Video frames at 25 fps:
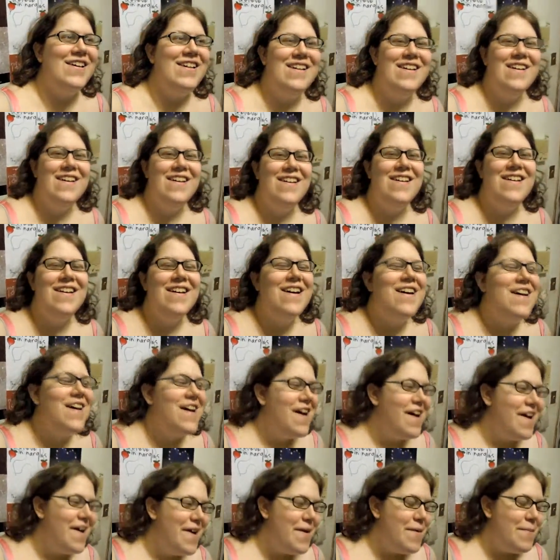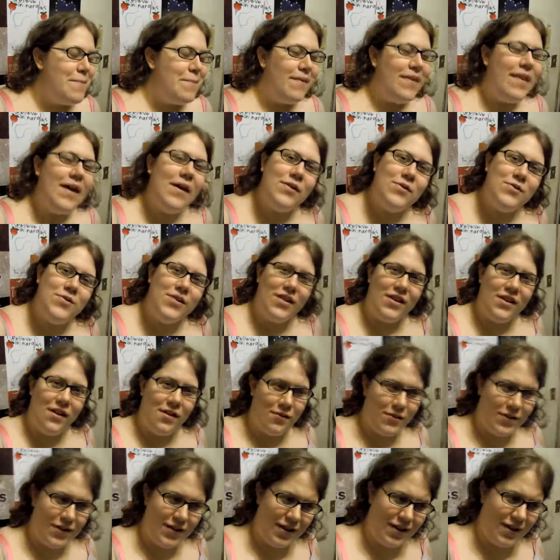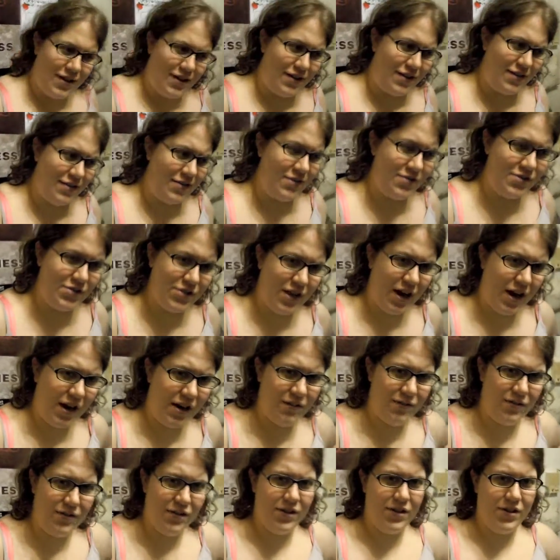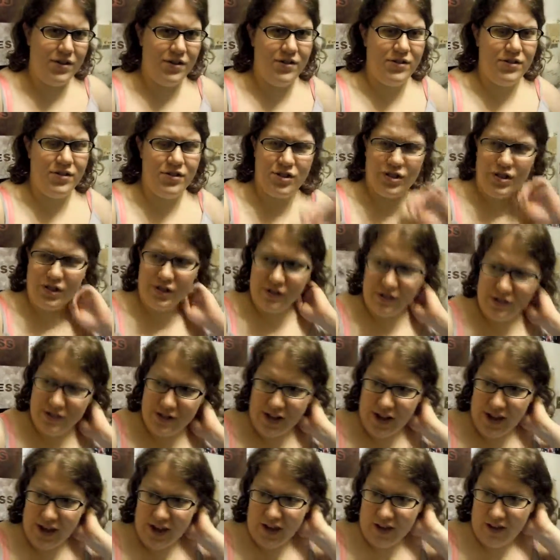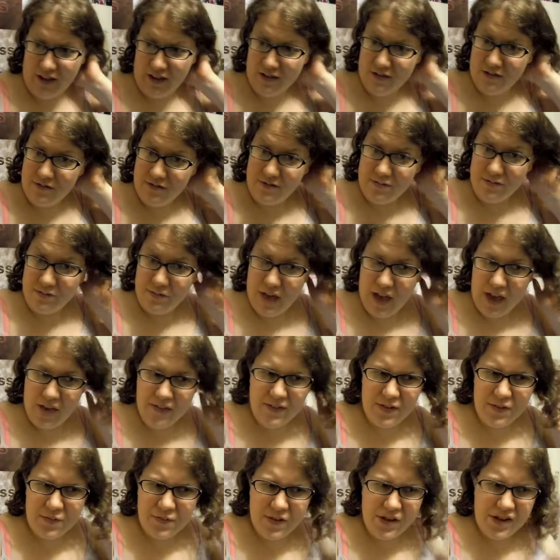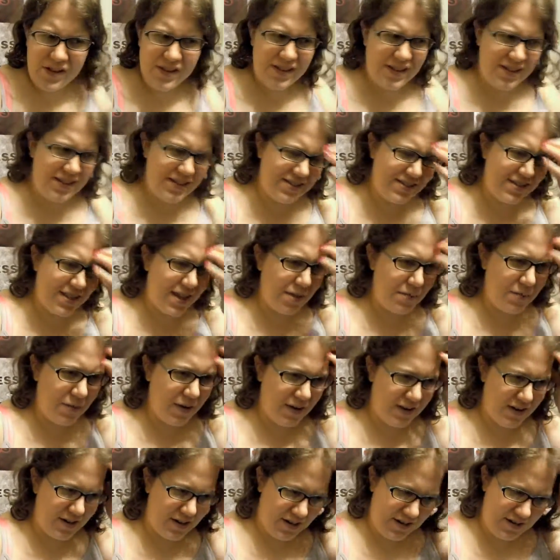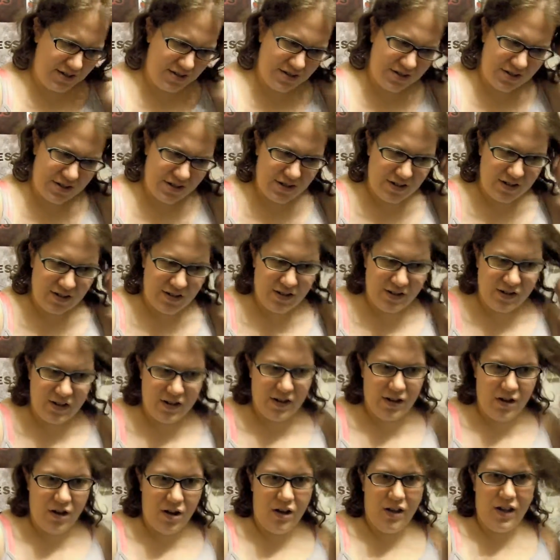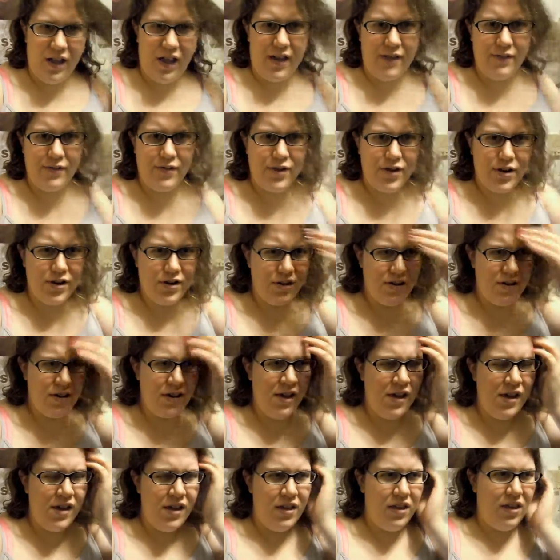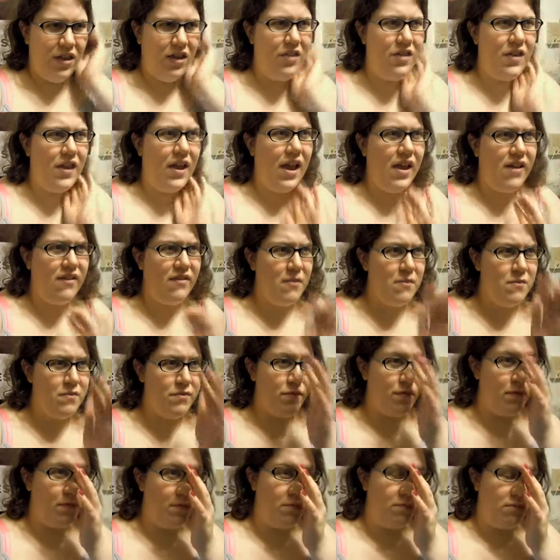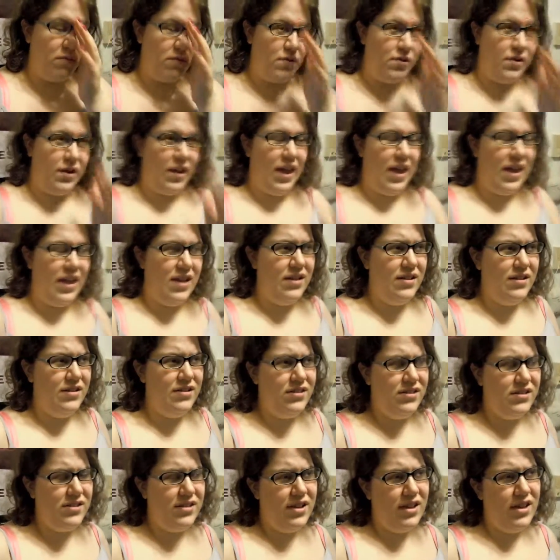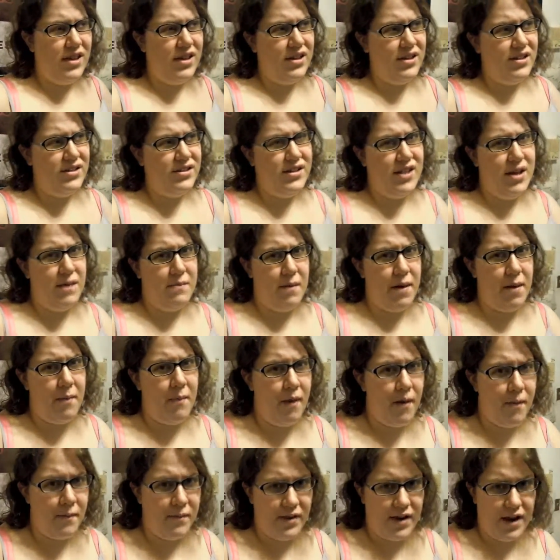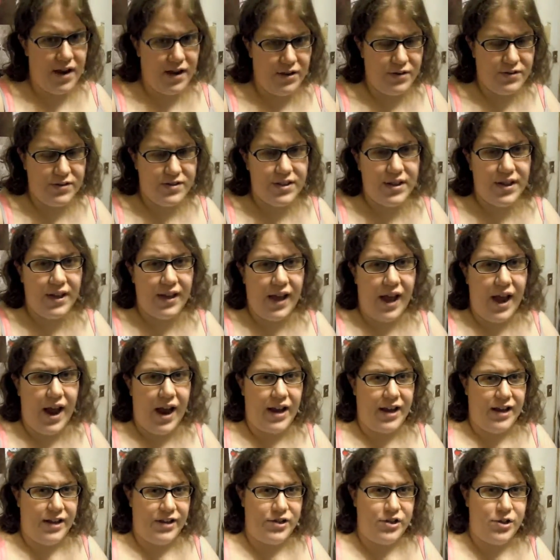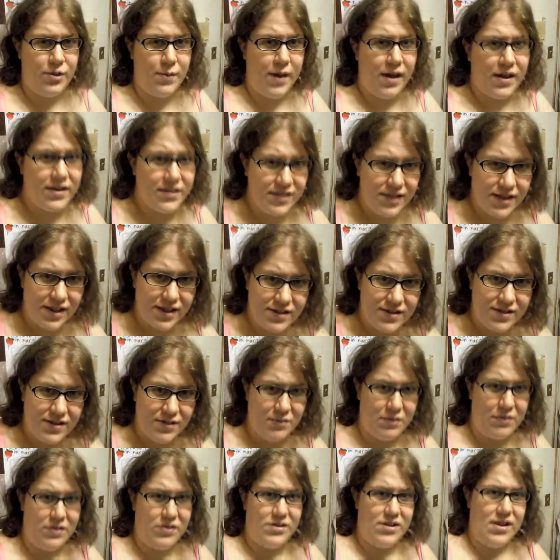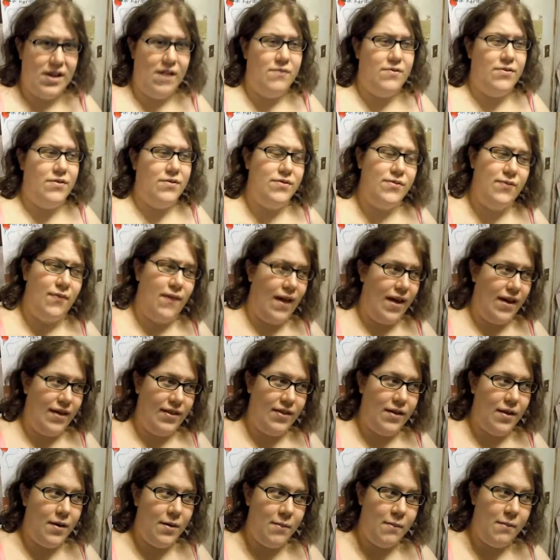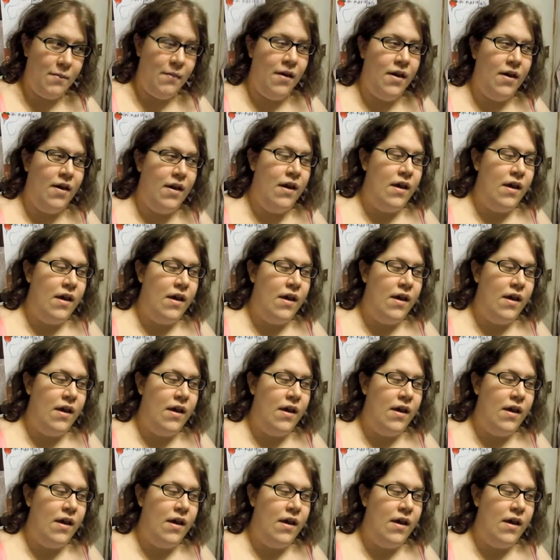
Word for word: but that was really all we did. Just kind of a chill day. We haven't really celebrated Easter at all ever. The one thing I remember from when we were kids is that my mom and dad used to like hide Easter baskets and we used to have to find them